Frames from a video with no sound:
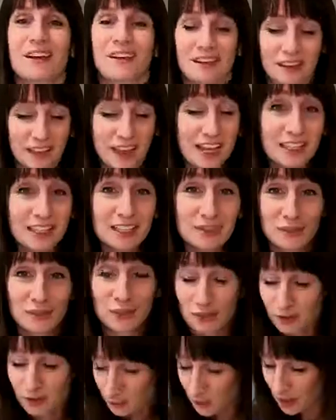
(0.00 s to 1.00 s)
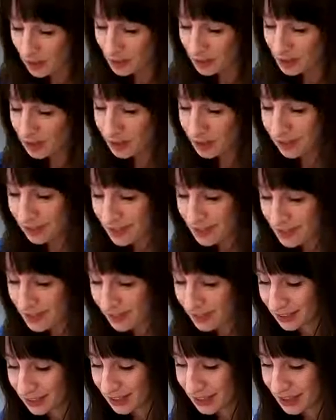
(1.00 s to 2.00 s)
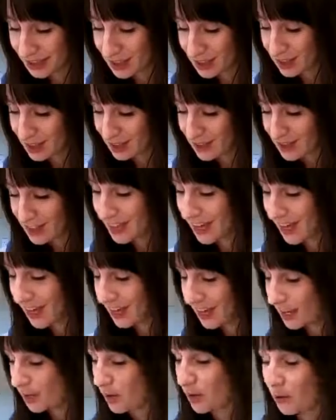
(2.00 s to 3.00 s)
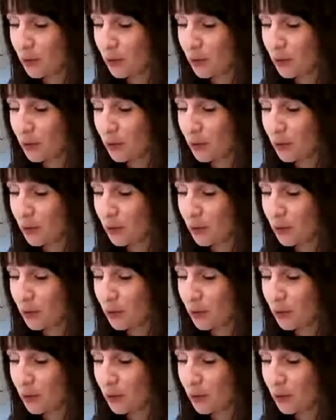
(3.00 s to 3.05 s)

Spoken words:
Thanks for watching us in the kitchen today.